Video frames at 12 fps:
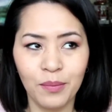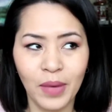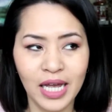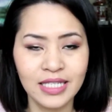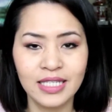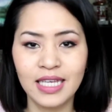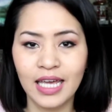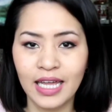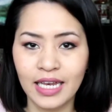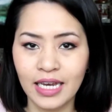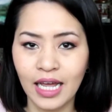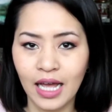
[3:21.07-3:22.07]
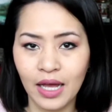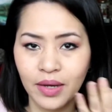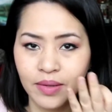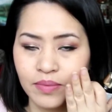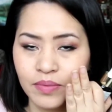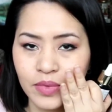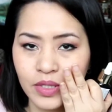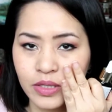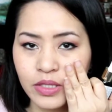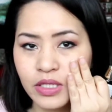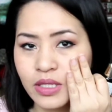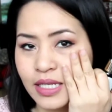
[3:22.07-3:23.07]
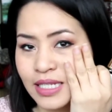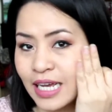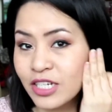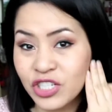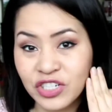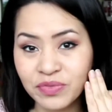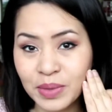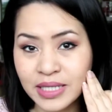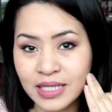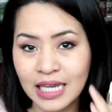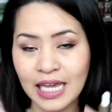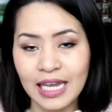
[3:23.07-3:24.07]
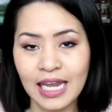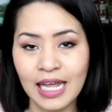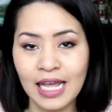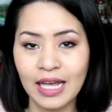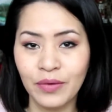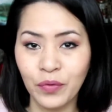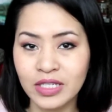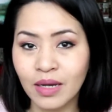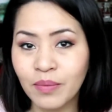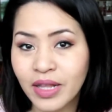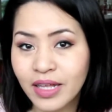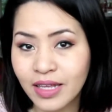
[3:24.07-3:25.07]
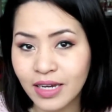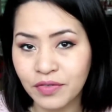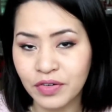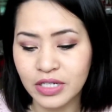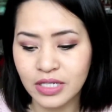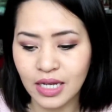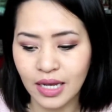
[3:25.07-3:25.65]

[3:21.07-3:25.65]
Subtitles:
my skin, just the texture of my skin was completely different.